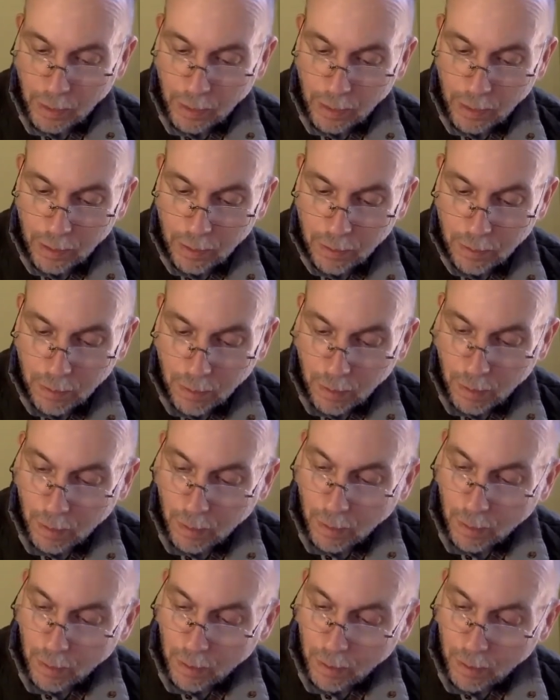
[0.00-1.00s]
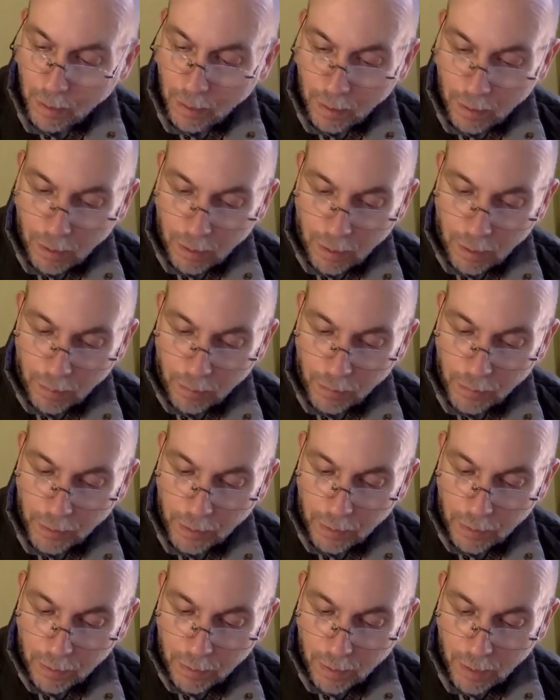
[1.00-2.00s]
It is
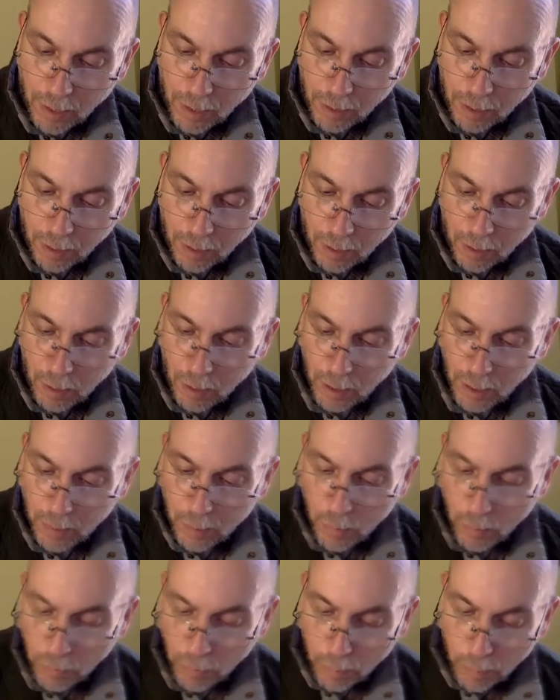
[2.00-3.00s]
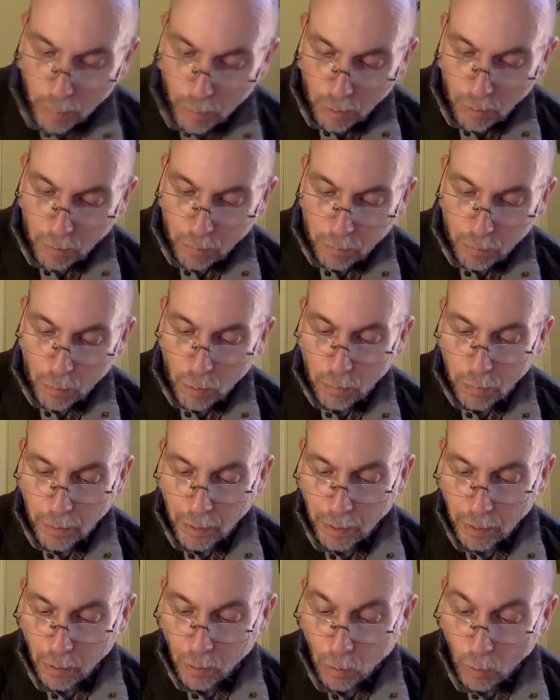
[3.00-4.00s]
not immovable,
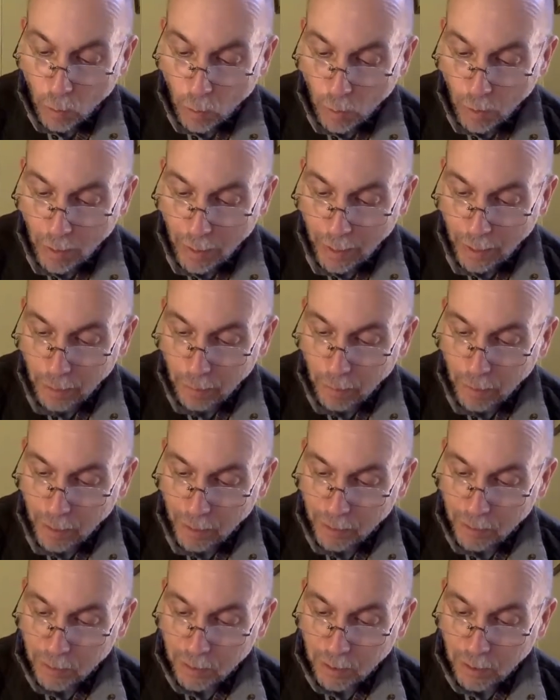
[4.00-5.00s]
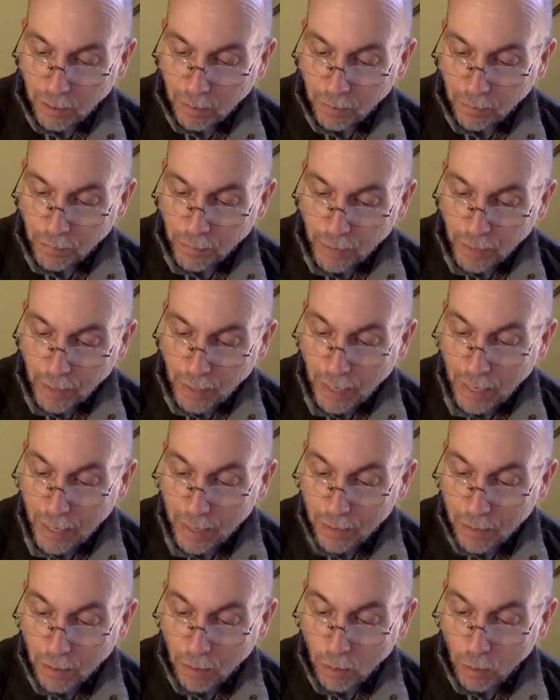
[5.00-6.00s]
moving, or at rest. It
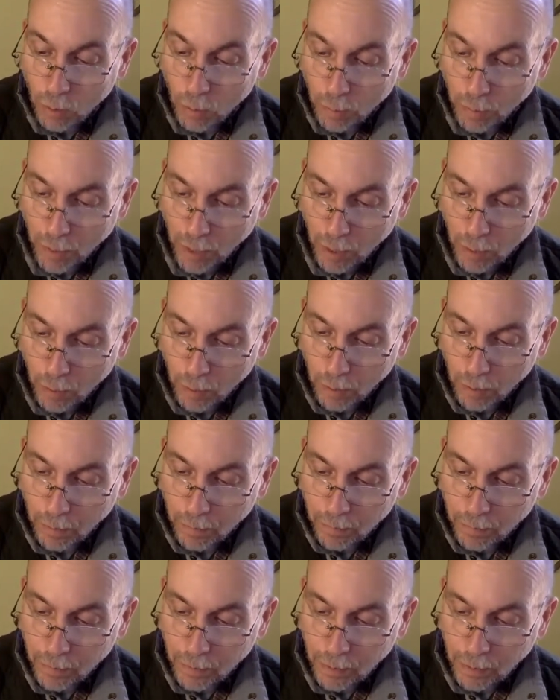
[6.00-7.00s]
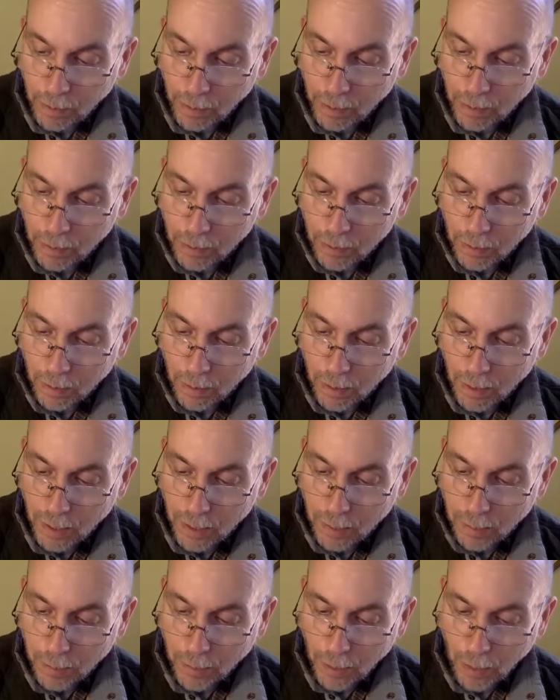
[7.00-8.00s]
has no power. It is
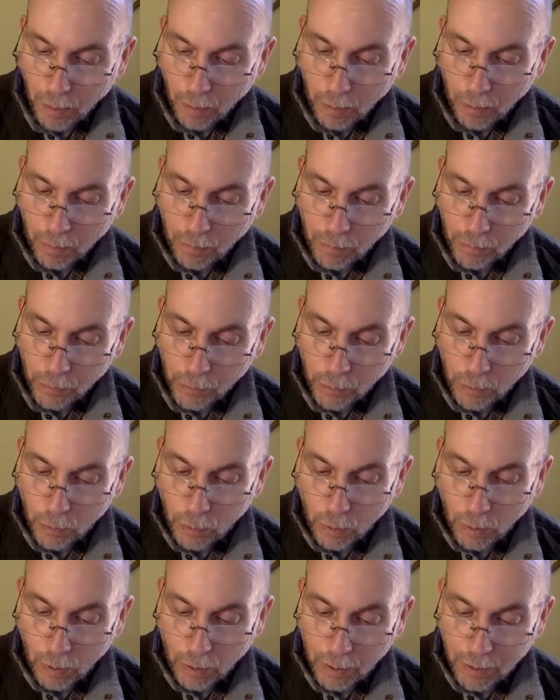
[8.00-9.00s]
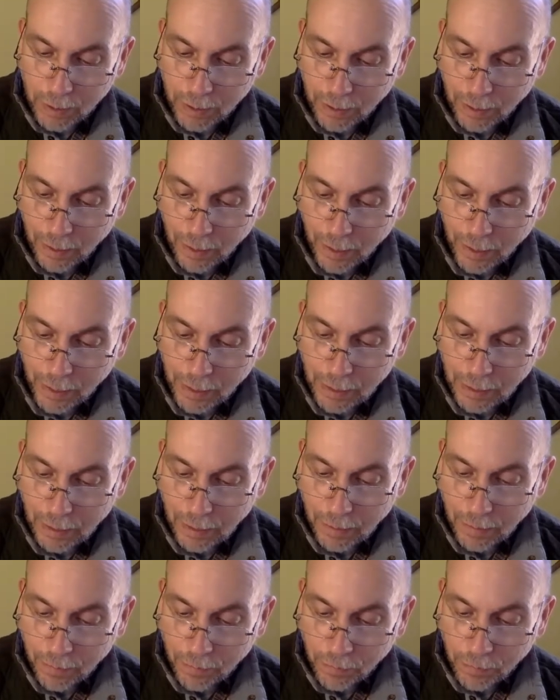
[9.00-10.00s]
not power, nor is it light.
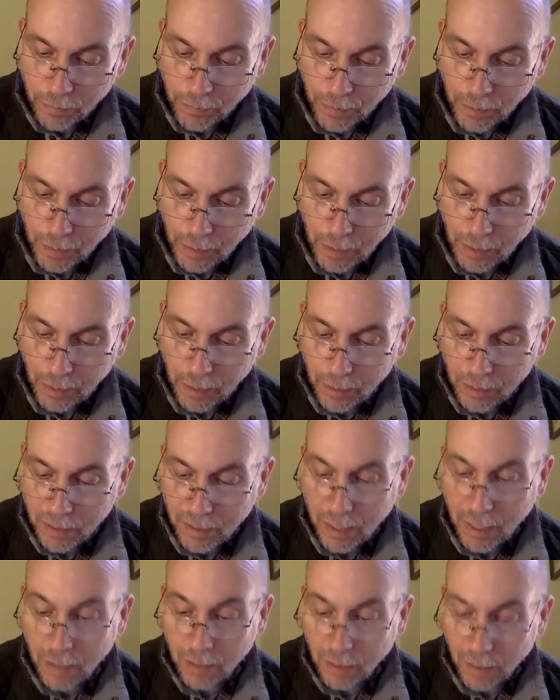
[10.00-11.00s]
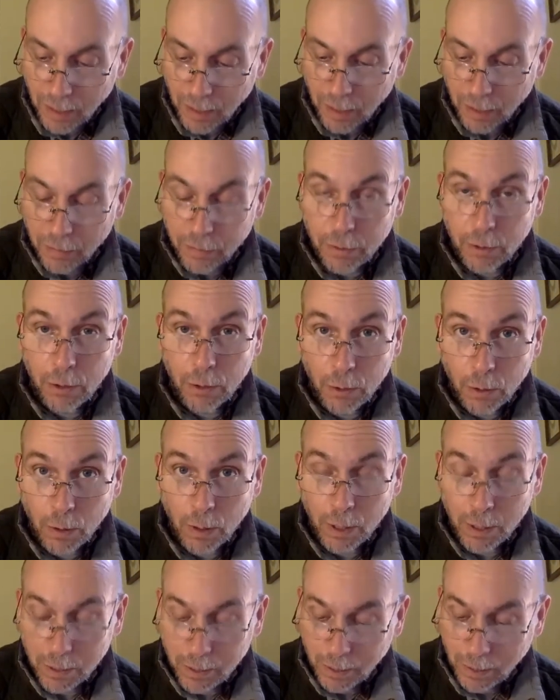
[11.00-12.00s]
It does not live,
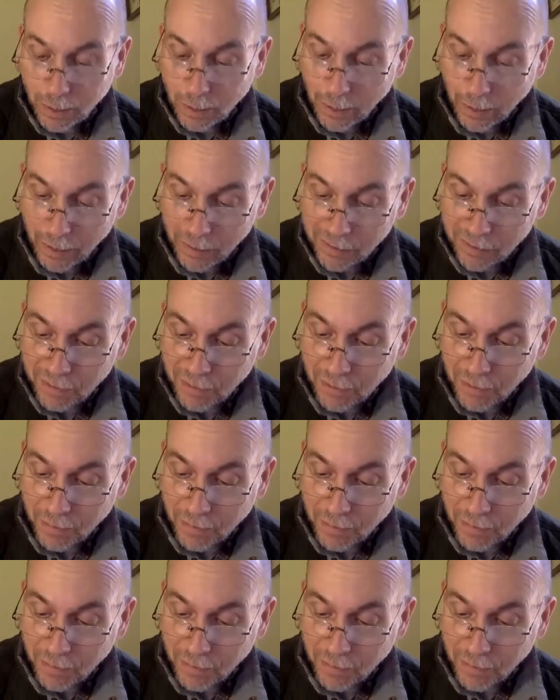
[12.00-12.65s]
nor is it life.